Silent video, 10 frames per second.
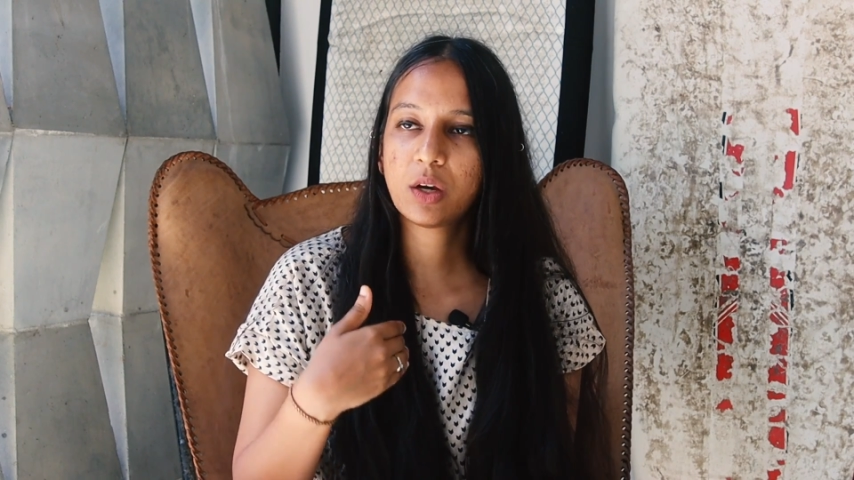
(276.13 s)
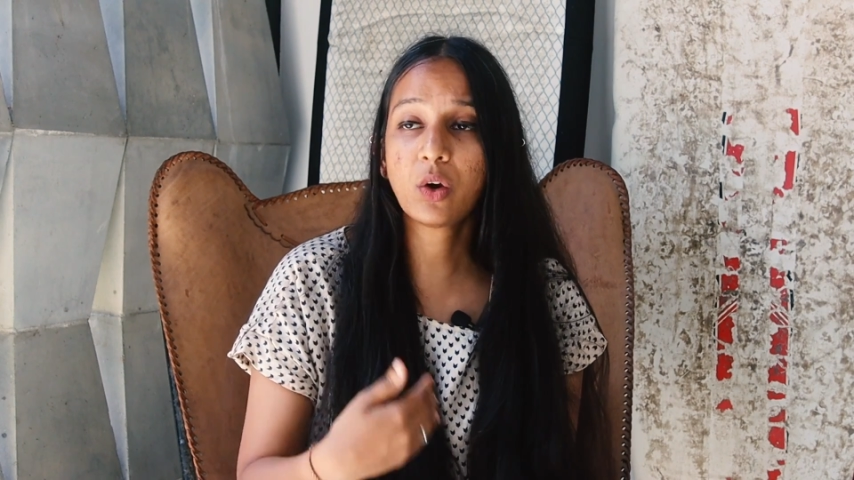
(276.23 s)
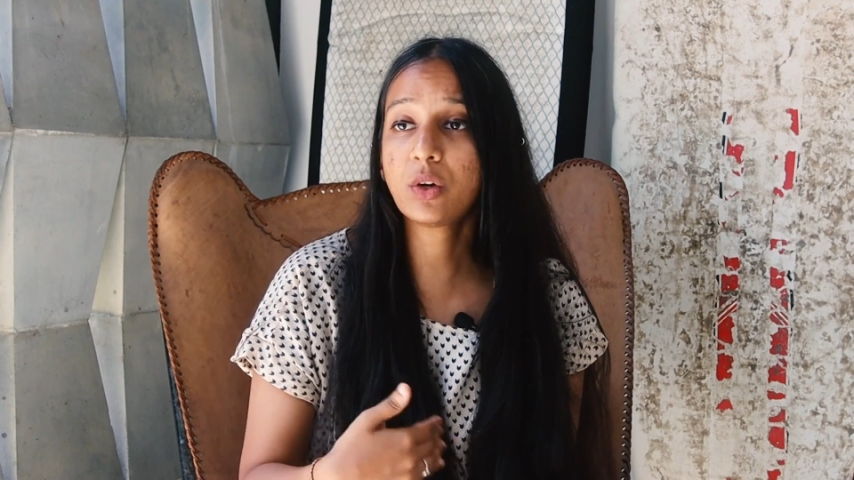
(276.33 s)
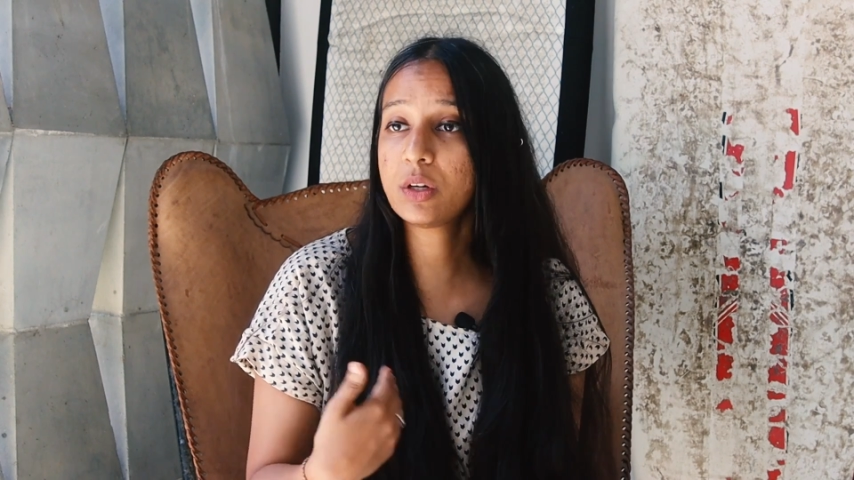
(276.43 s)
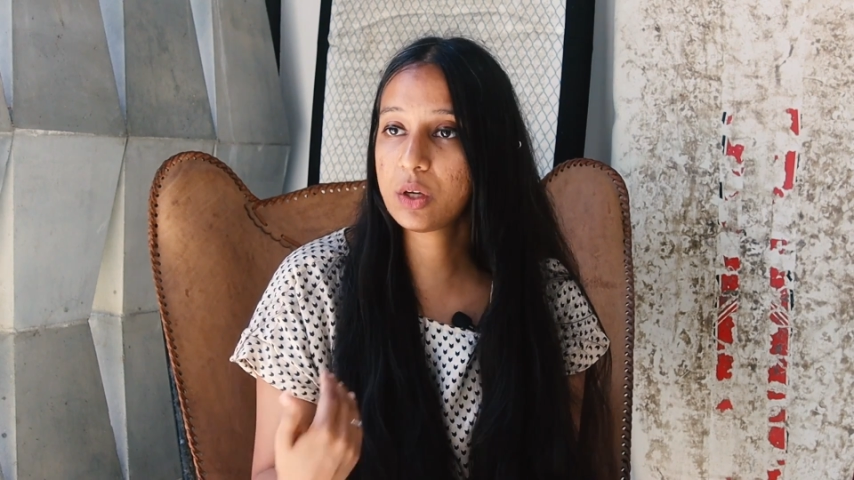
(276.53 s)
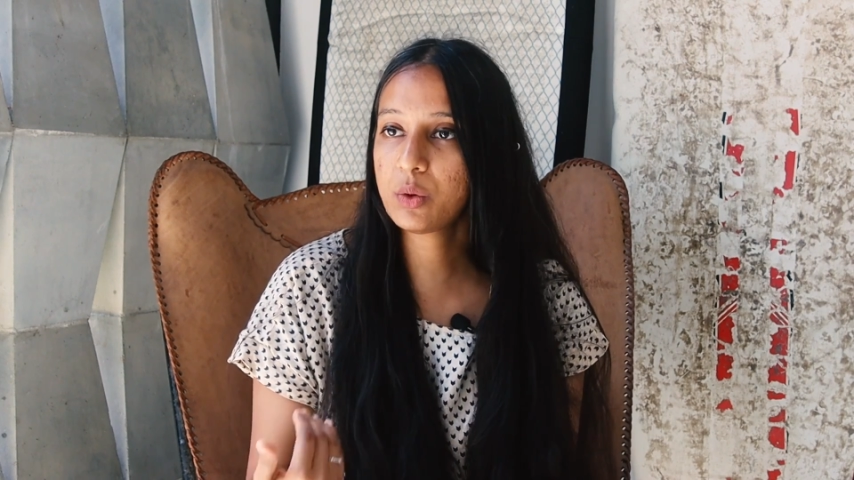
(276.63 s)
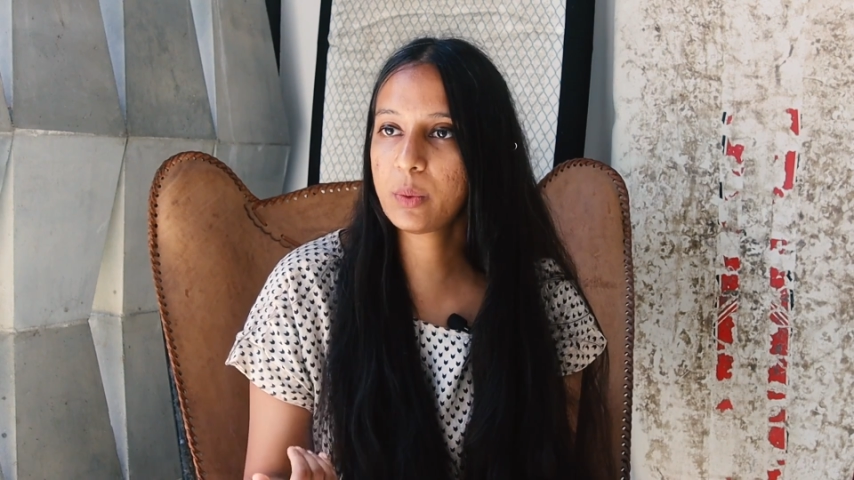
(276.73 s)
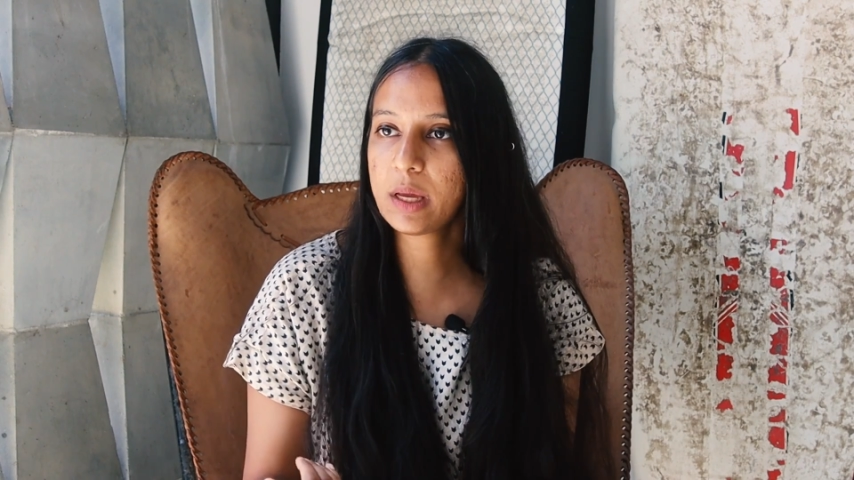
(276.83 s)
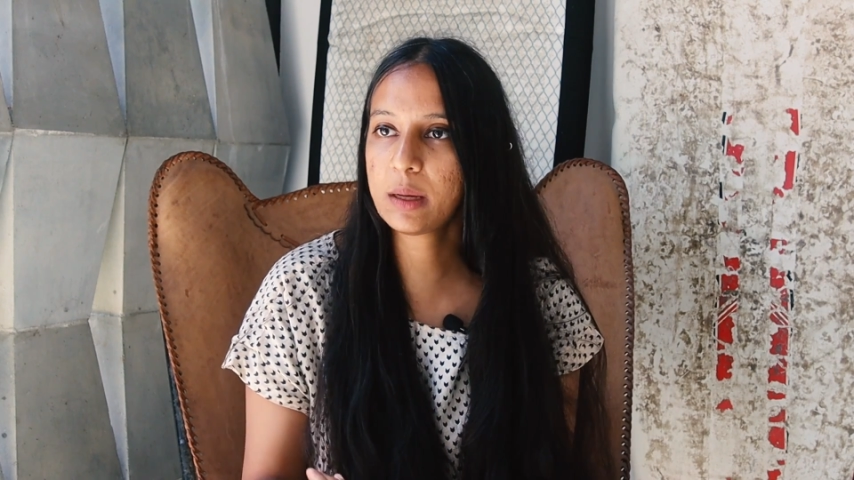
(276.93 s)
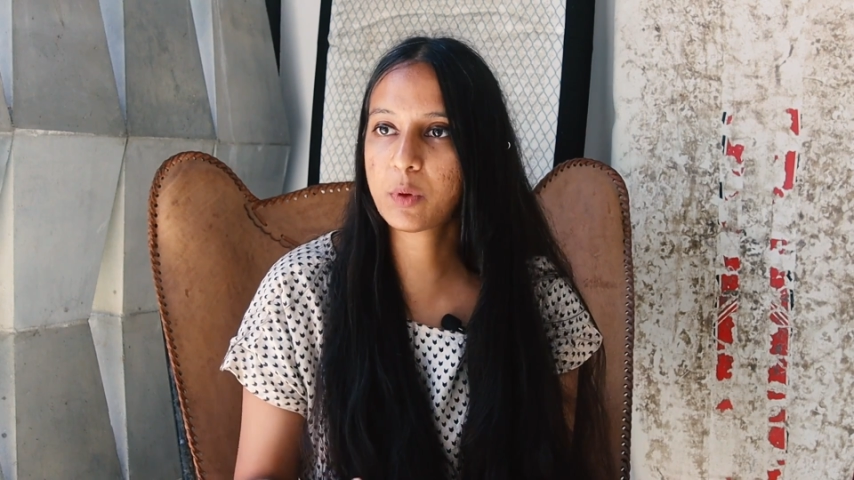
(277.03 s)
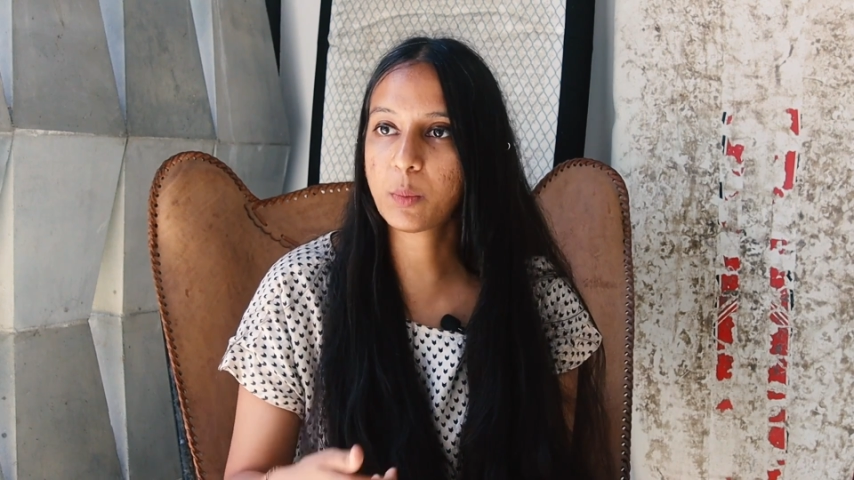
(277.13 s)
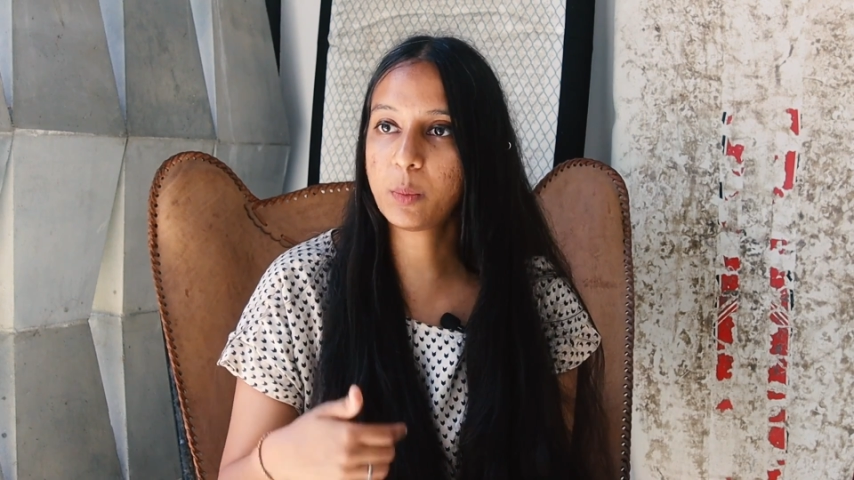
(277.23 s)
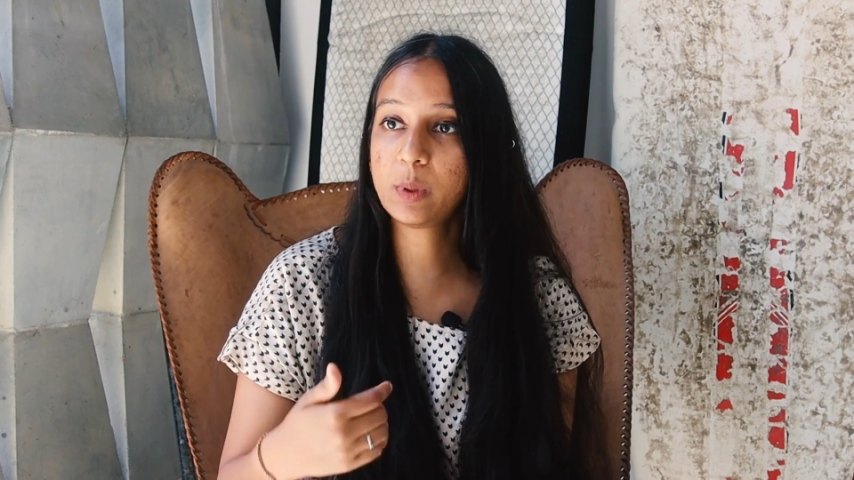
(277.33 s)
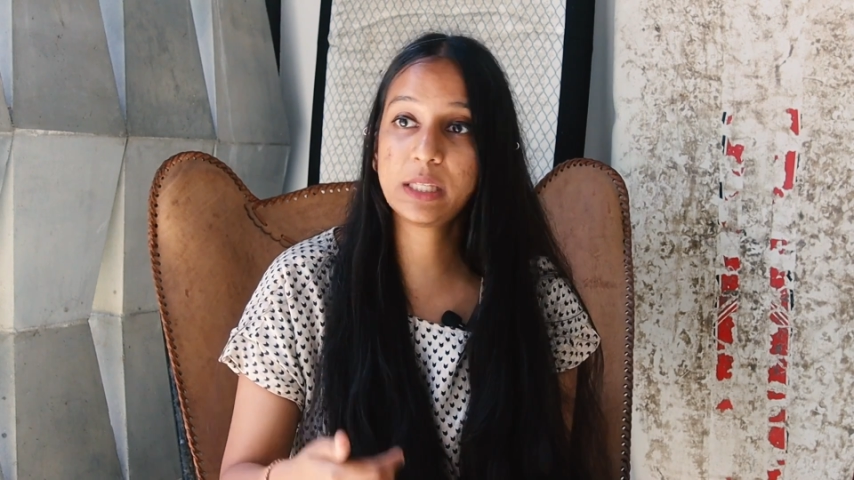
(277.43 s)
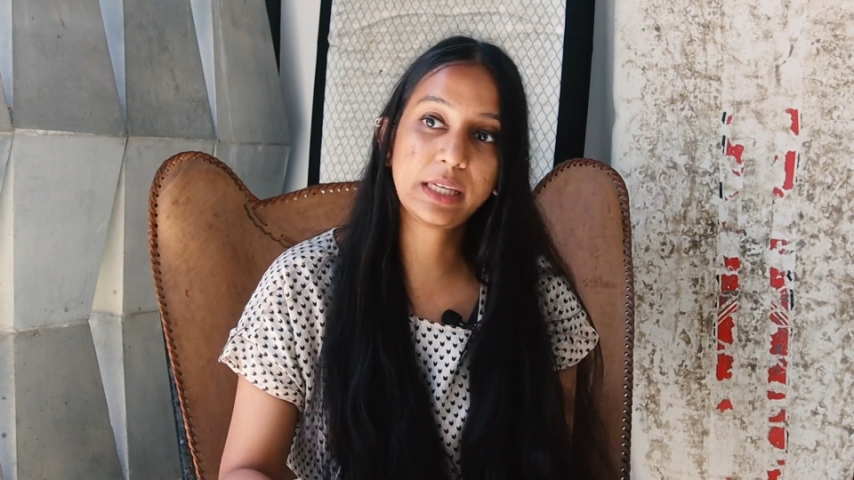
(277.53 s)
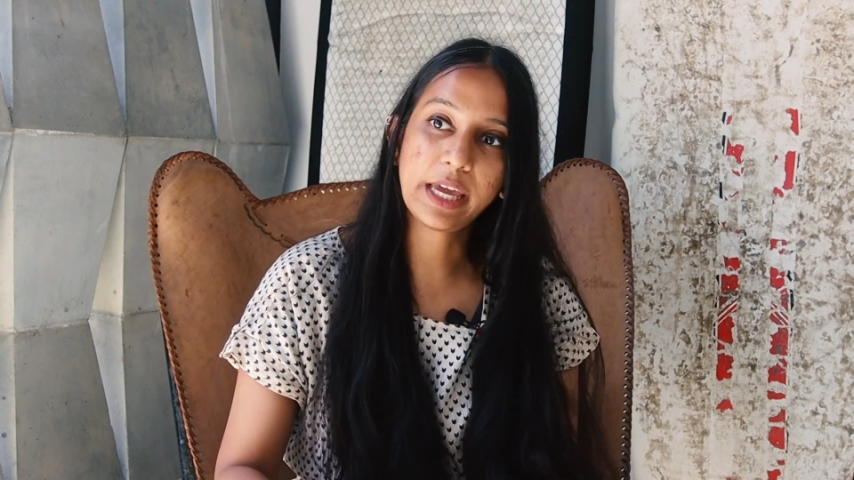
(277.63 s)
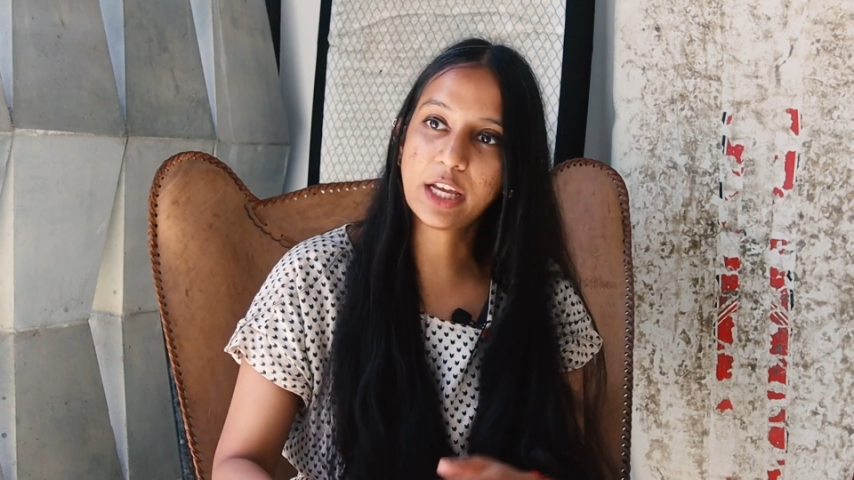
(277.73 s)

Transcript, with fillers: not a new way, probably the